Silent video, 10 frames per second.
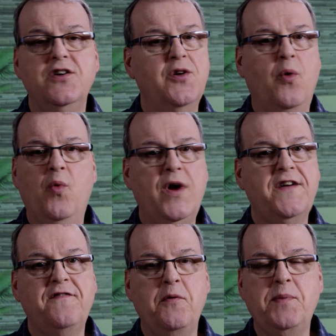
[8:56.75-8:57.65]
They're
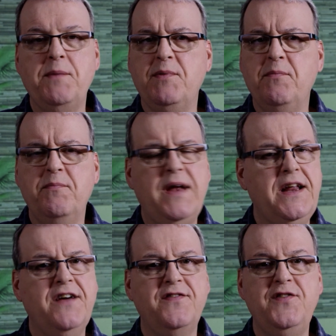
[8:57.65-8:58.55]
wonderful people.
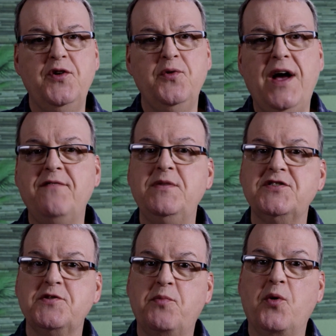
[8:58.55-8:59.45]
Many of you have
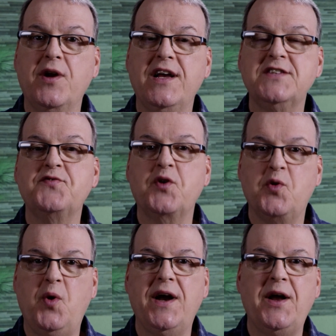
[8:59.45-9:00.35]
been supporting us for
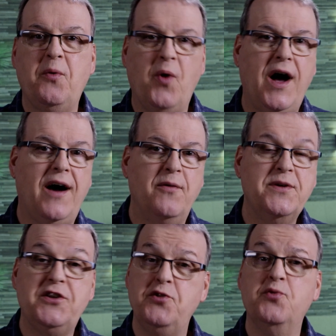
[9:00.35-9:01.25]
quite a while.
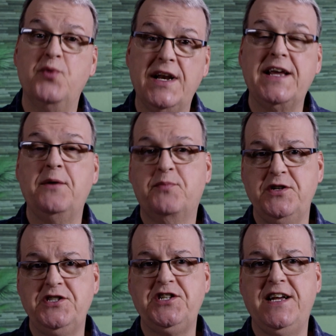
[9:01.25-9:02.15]
We do really
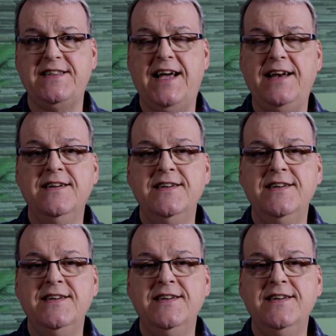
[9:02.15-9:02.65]
appreciate that.